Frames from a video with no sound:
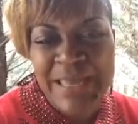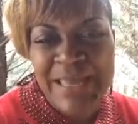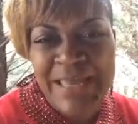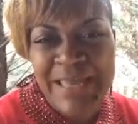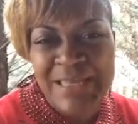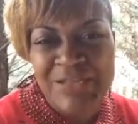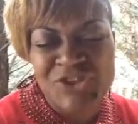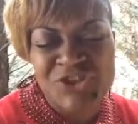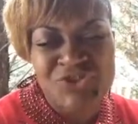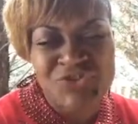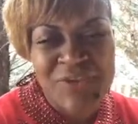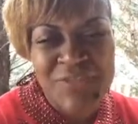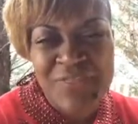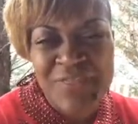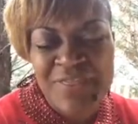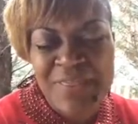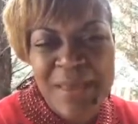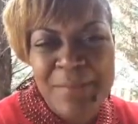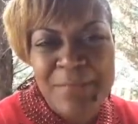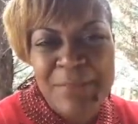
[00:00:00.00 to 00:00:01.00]
and
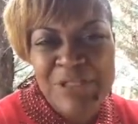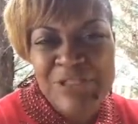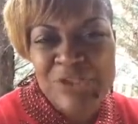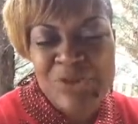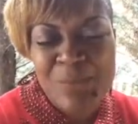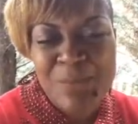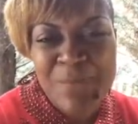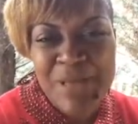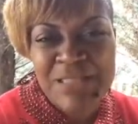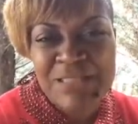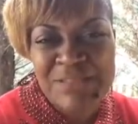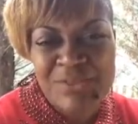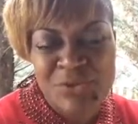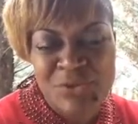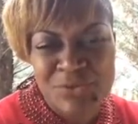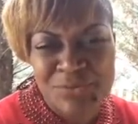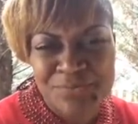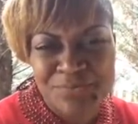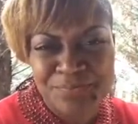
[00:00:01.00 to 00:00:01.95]
strengthen that mental muscle